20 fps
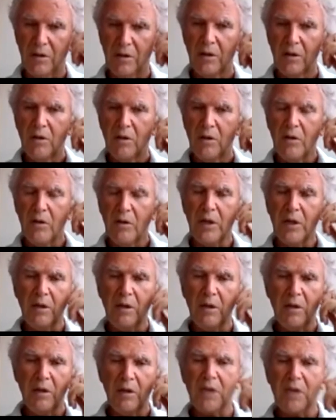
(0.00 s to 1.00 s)

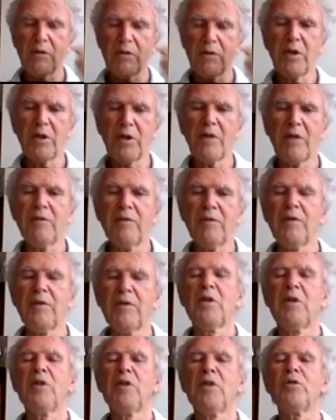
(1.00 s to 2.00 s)
Okay, as we have
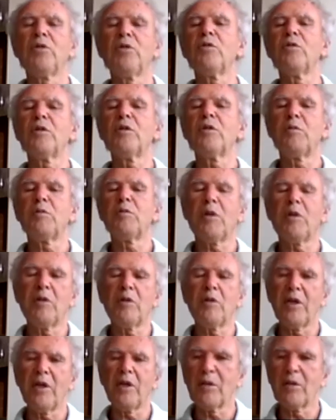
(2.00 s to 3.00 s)
2 to the power
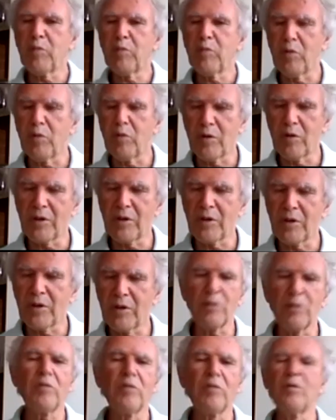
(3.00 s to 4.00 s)
n points, so
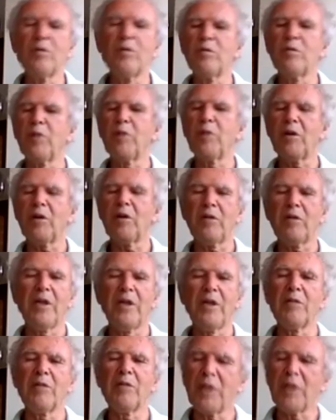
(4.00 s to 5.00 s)
2 to the power
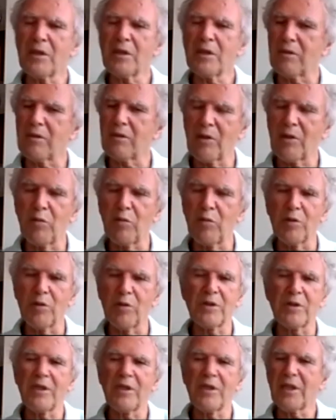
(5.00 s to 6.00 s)
n minus 1 points,
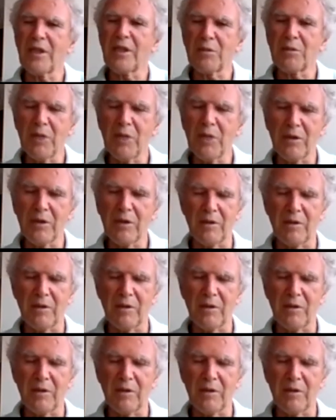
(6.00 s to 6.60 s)
it doesn't matter.